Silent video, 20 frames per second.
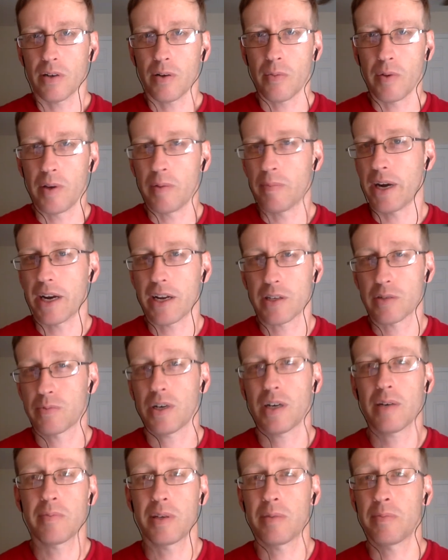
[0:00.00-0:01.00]
we might as
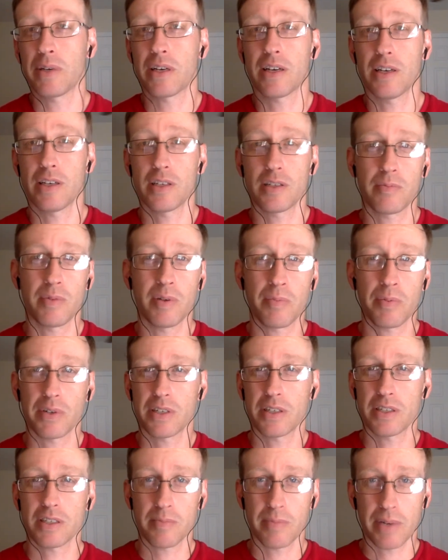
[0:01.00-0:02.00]
well be because we
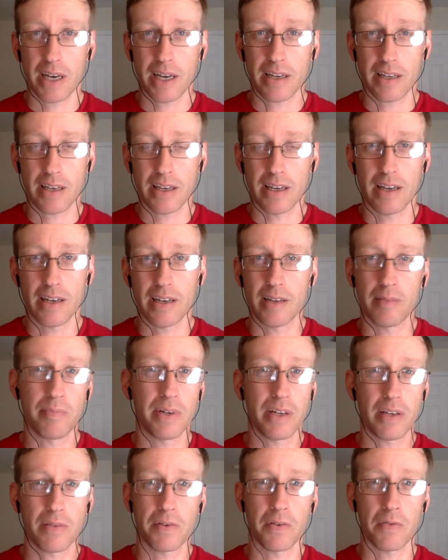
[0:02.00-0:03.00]
participate in and
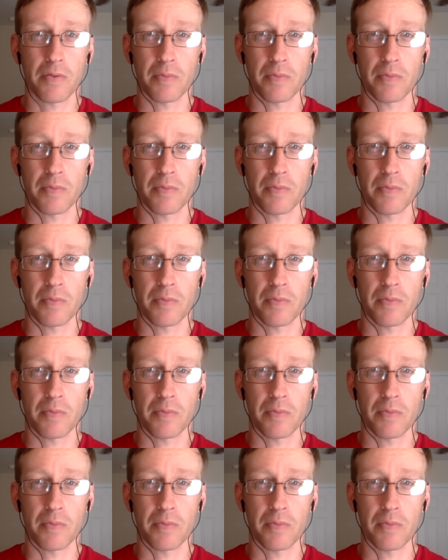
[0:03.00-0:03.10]
benefit